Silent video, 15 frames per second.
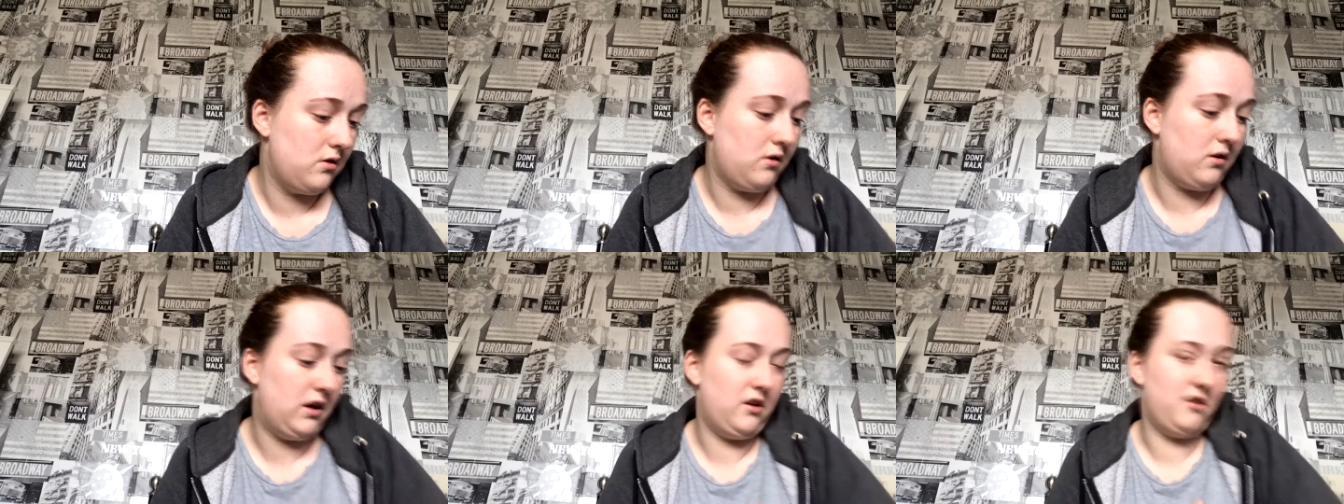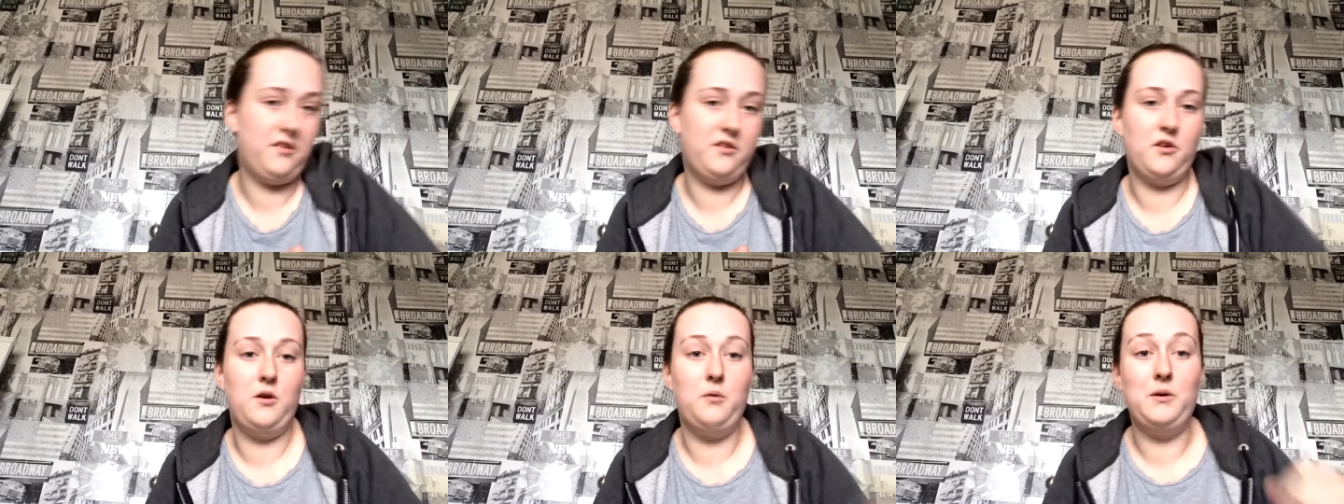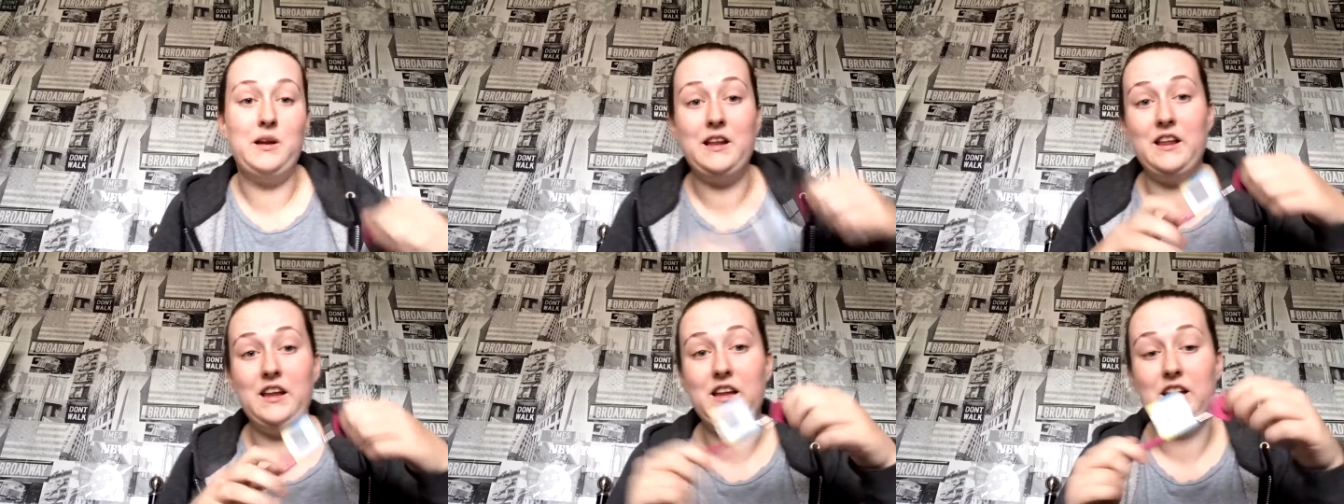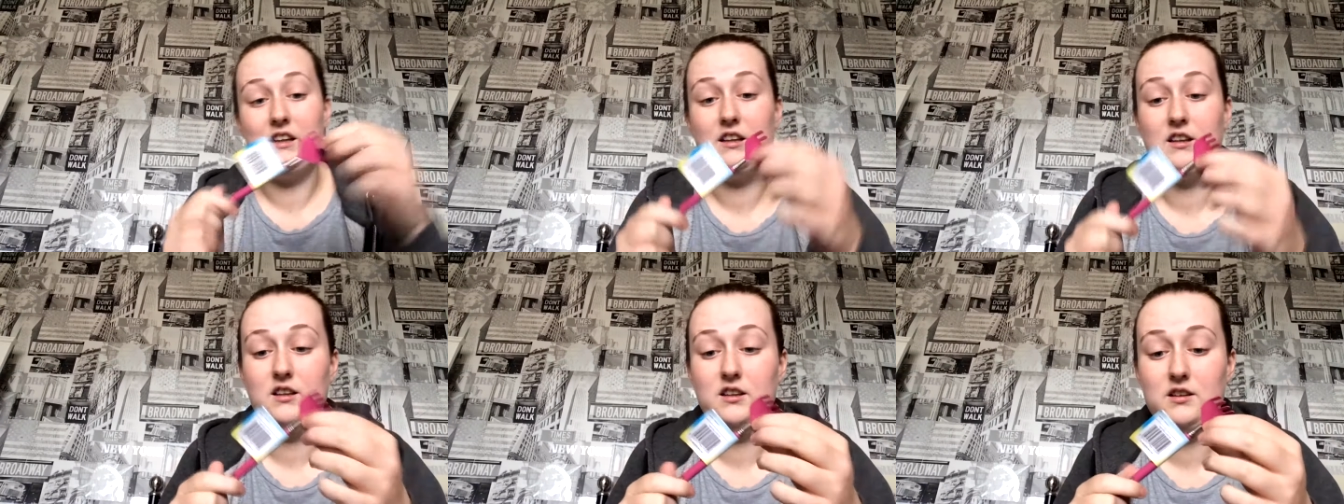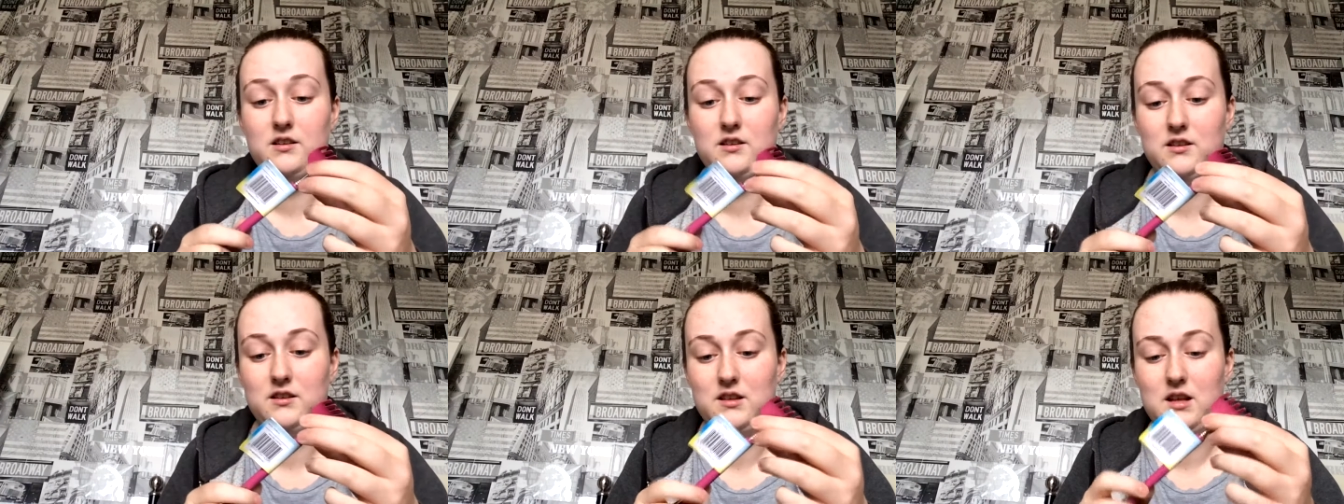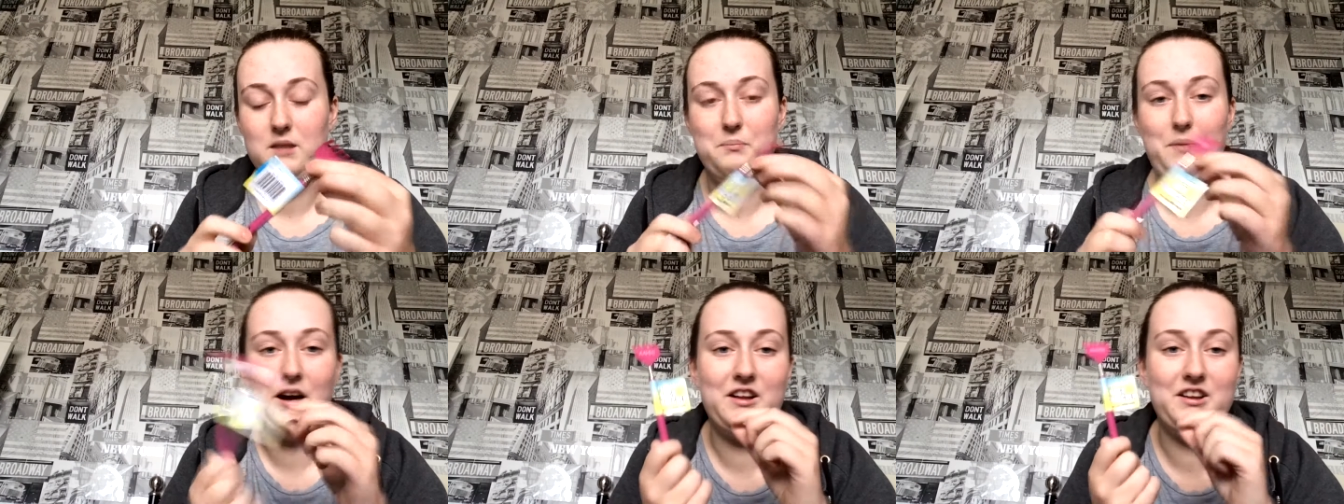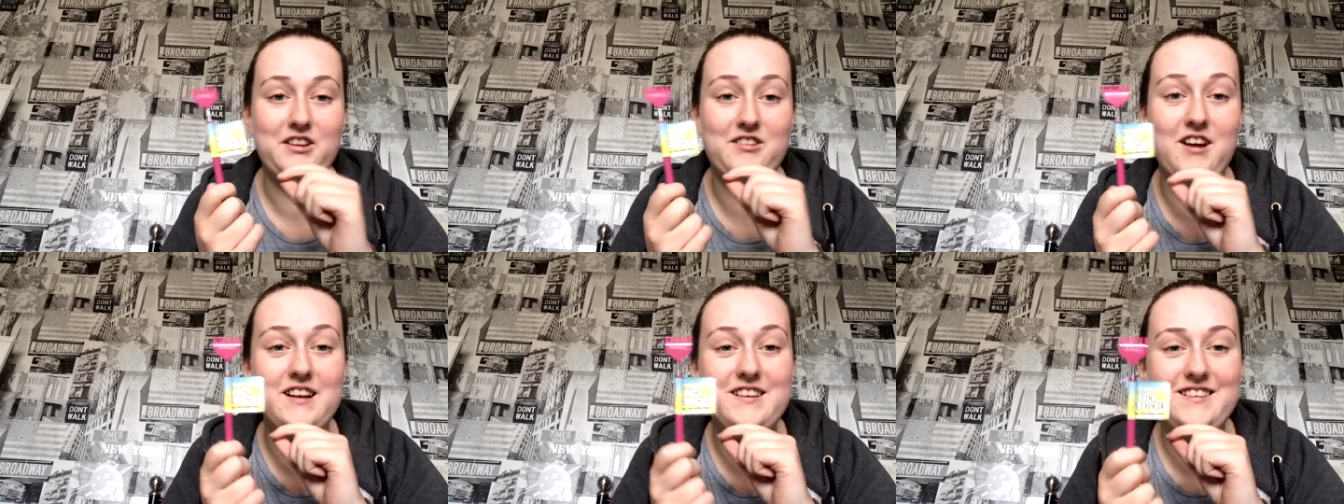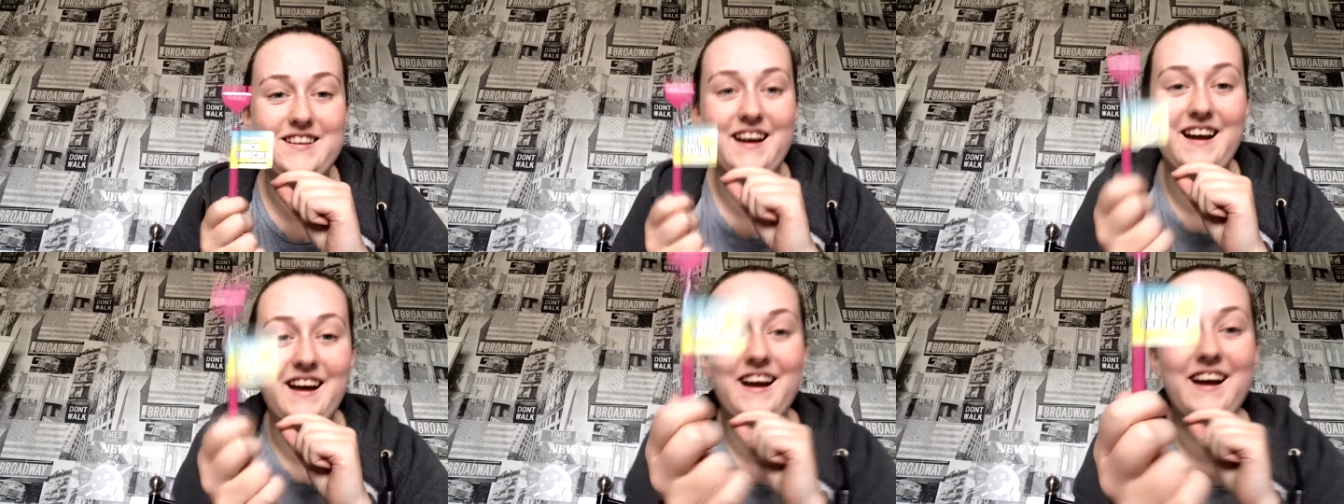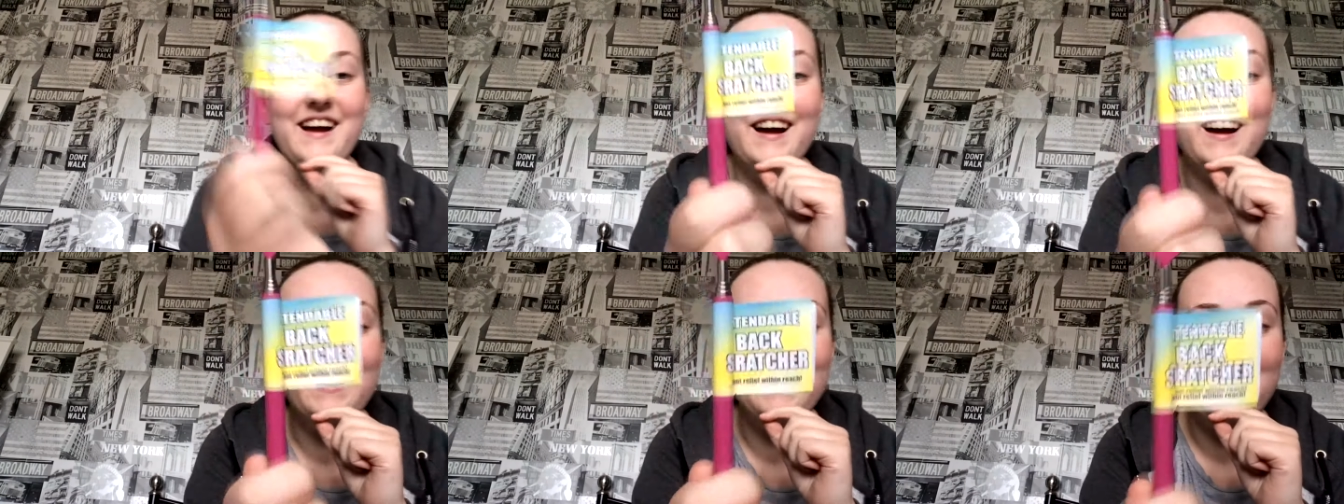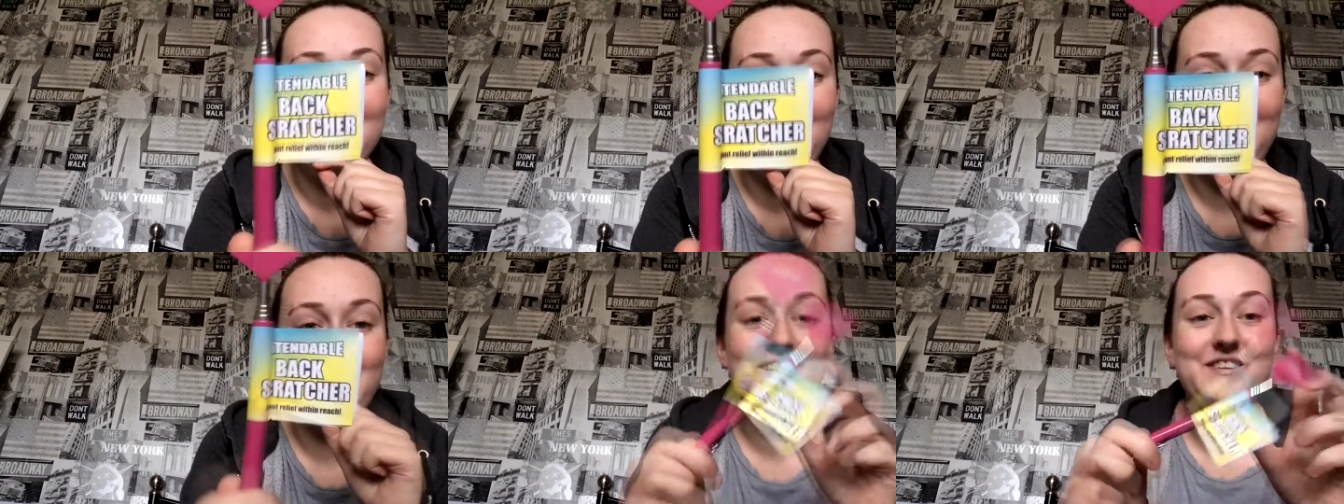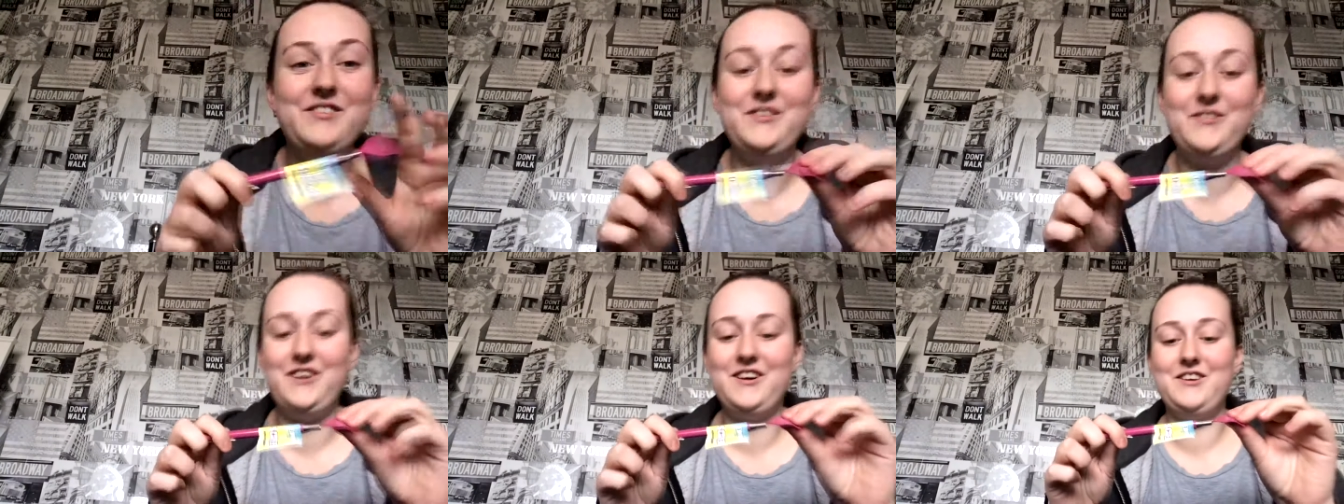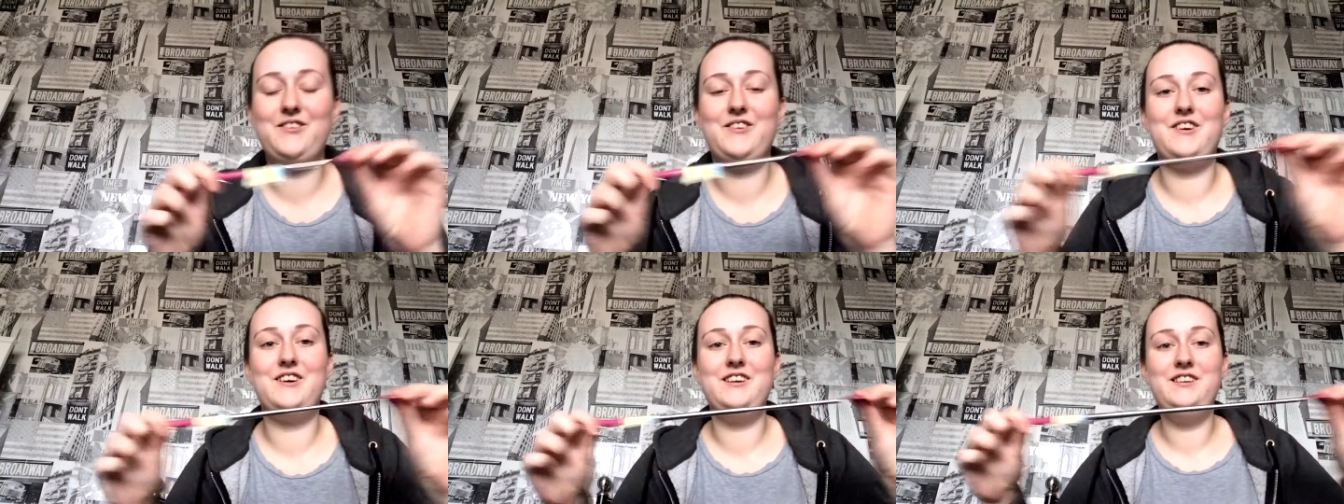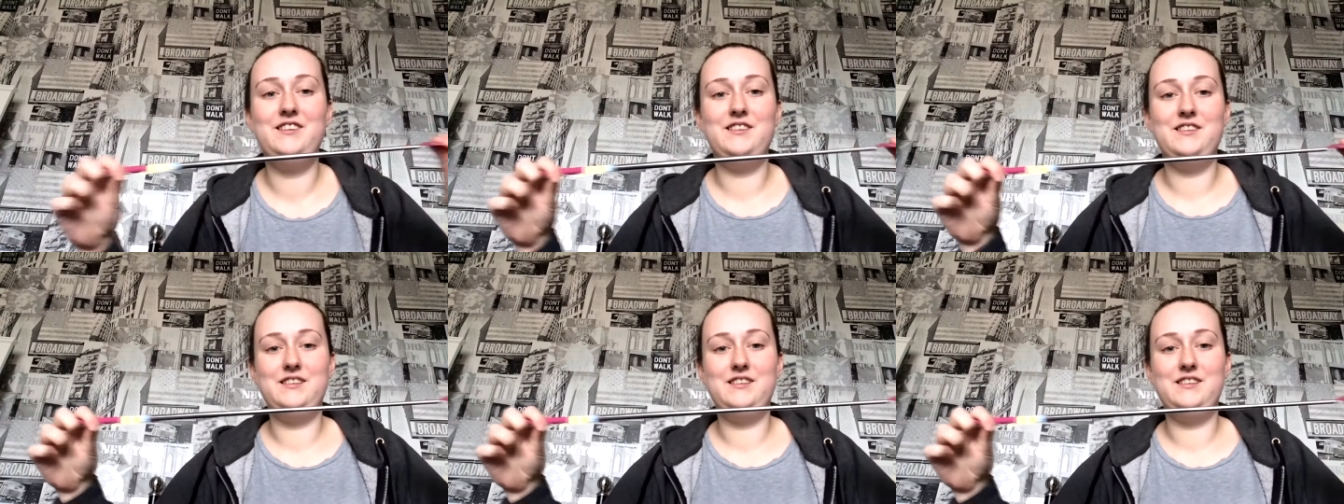I also got one of these, a bag scruncher. I have been wanting one.